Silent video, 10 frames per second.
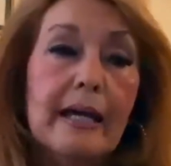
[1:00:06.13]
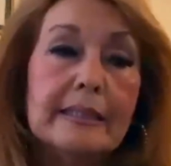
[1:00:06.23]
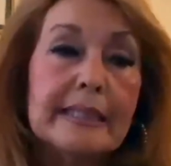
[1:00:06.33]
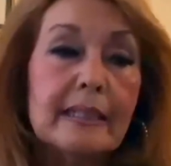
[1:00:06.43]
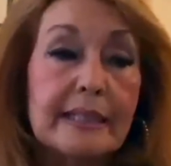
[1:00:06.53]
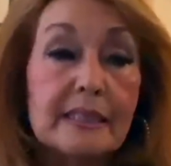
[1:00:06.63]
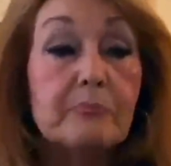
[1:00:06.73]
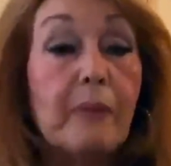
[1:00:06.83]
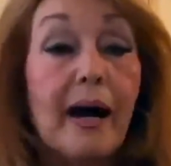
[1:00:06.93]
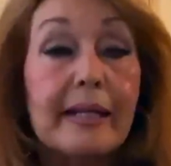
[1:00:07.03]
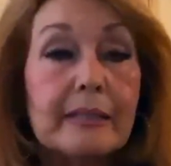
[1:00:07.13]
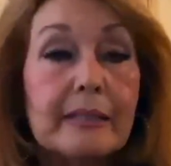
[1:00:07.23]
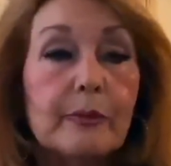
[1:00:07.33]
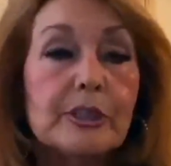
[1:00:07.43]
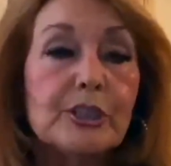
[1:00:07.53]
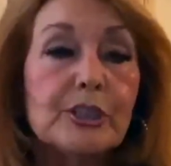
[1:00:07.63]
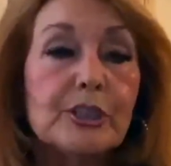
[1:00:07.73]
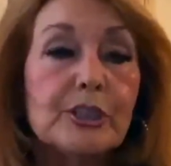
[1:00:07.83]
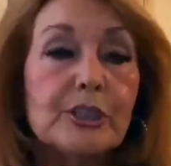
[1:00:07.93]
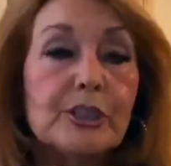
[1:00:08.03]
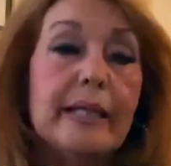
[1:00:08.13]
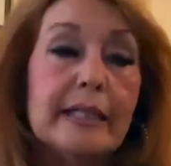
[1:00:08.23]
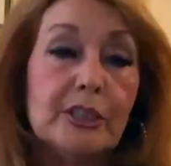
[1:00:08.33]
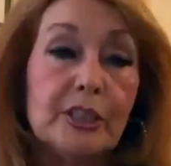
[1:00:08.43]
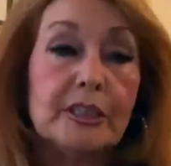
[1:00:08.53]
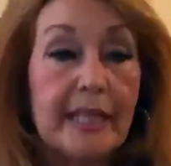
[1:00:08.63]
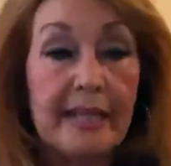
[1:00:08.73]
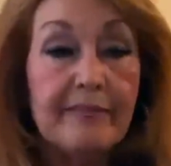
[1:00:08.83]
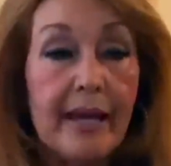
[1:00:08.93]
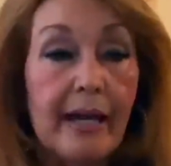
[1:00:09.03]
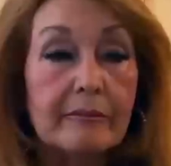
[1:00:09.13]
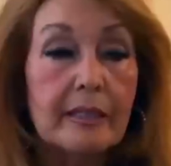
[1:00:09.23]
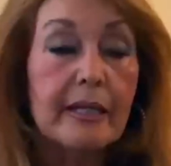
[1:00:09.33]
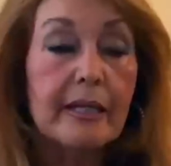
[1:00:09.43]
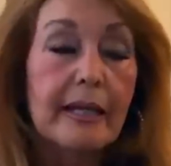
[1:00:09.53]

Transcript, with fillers: until his body was just to the point it just gave out.